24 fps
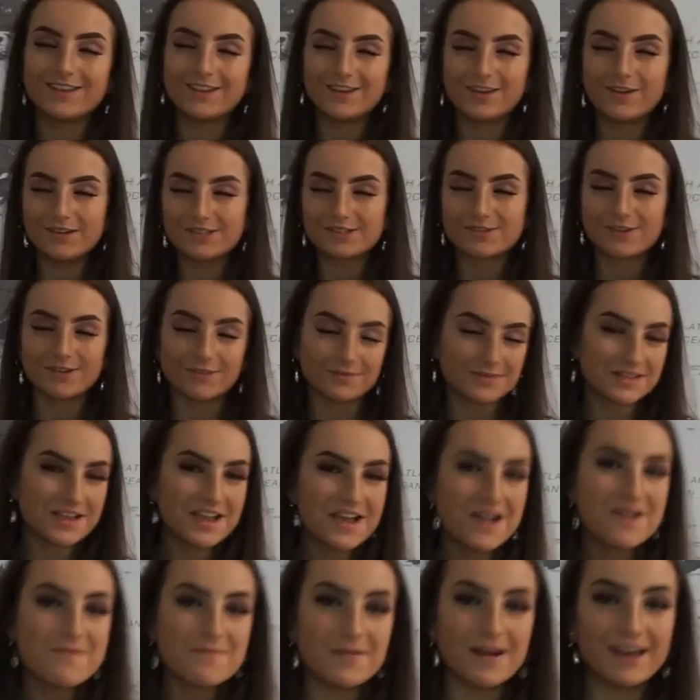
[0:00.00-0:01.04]
You know it's cropped,
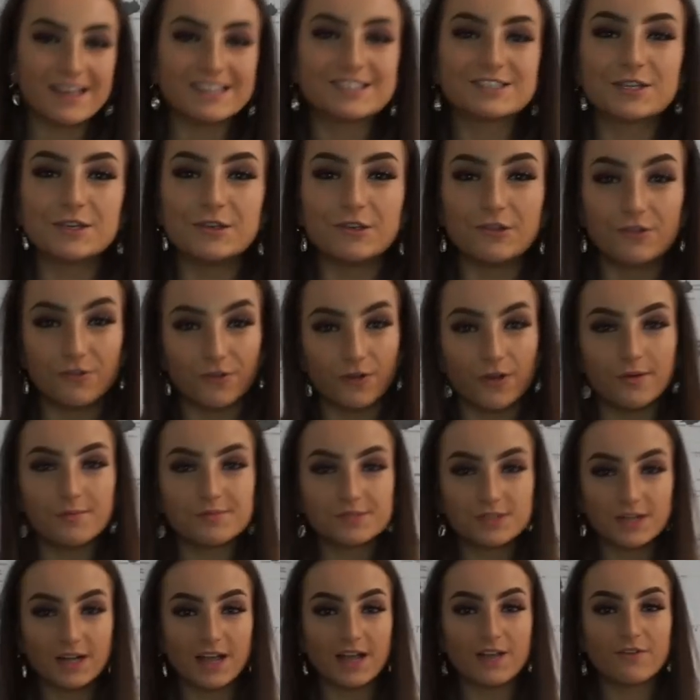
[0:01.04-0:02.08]
but it's too cropped.
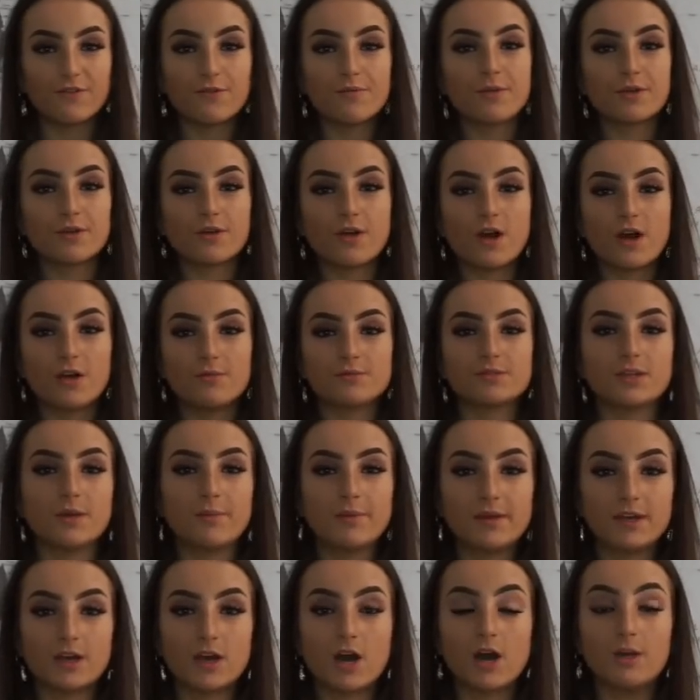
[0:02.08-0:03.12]
So if you put your arms
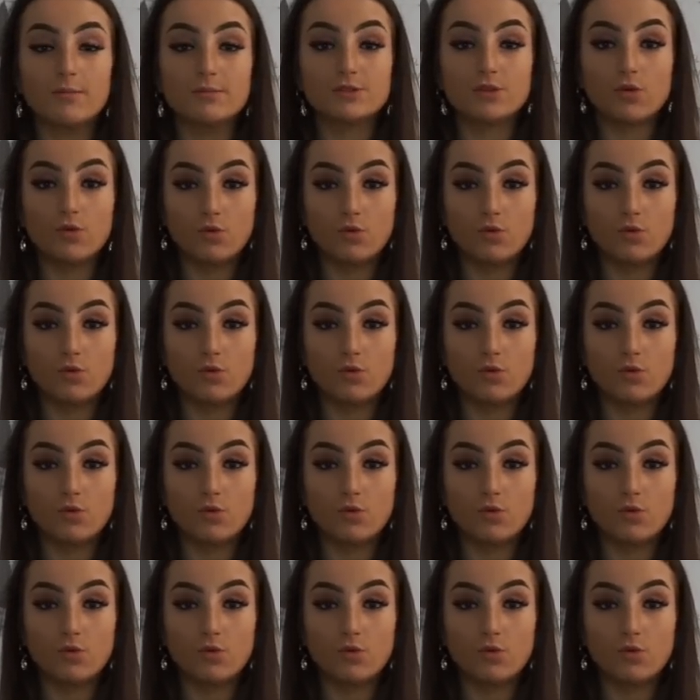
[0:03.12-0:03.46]
up, it comes